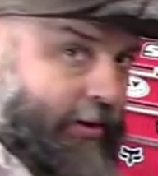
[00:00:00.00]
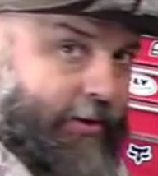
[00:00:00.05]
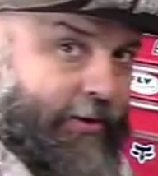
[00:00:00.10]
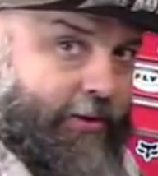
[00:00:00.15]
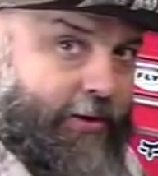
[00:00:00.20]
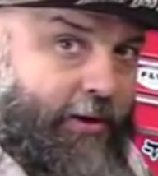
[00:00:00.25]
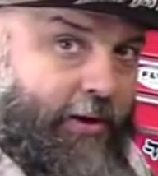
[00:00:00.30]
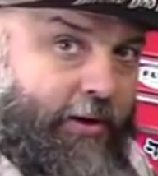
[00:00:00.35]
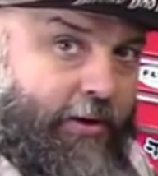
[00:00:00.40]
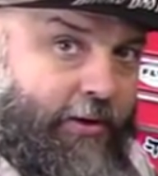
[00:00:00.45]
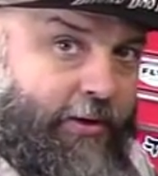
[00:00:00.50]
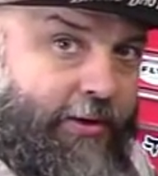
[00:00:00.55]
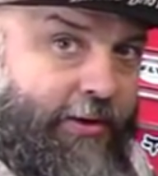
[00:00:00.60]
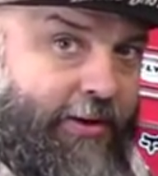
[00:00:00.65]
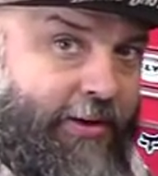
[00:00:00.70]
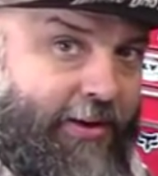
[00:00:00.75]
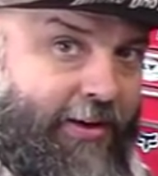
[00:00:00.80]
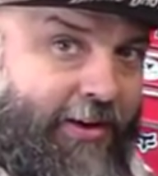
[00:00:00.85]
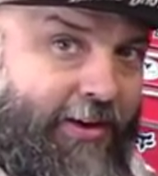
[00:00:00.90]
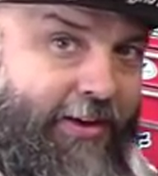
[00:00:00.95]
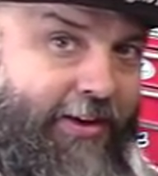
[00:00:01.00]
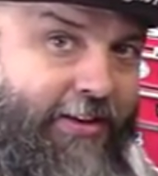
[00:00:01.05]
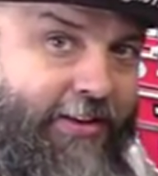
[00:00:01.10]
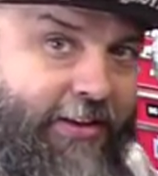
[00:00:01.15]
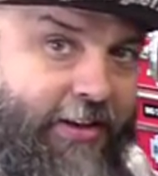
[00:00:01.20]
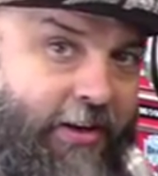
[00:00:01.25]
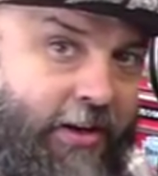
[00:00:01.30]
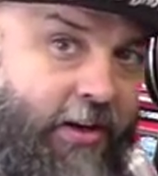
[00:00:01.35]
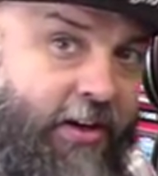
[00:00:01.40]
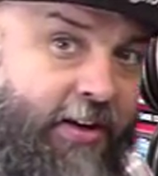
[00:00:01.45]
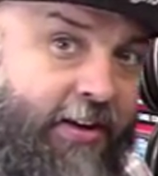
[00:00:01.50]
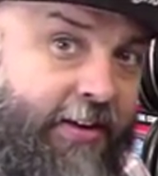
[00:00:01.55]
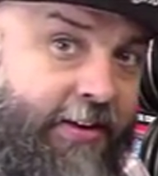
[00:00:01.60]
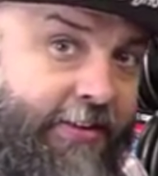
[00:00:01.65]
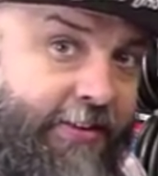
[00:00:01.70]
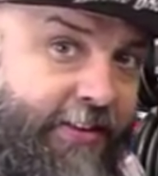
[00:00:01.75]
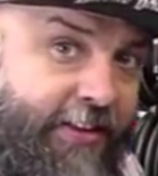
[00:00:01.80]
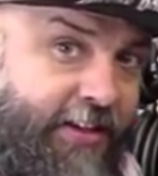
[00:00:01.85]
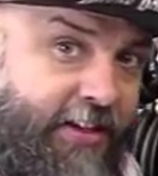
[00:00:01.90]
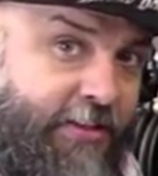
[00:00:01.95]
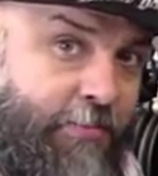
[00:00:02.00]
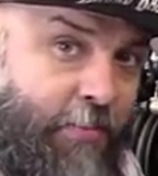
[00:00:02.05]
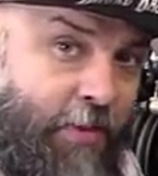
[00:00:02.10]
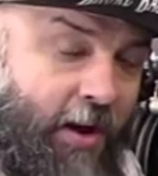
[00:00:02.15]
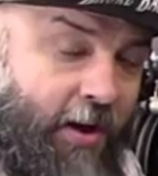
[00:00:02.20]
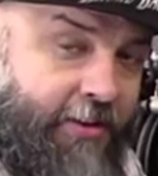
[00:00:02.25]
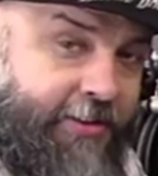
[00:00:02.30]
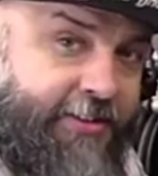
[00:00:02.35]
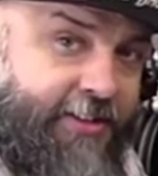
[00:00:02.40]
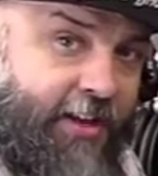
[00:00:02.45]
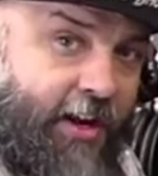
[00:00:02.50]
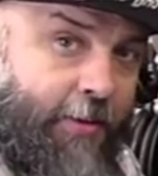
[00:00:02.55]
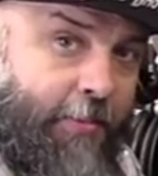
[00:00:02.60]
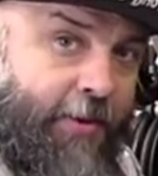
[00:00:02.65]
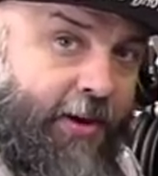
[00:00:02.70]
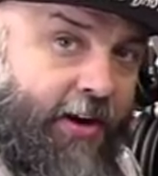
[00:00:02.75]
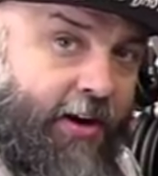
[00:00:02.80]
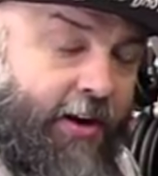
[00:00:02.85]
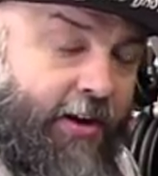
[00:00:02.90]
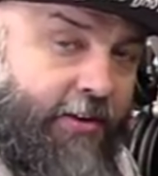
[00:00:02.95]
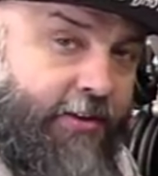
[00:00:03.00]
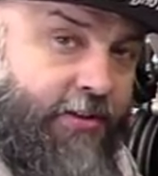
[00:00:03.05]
Now, these mounts that I made out of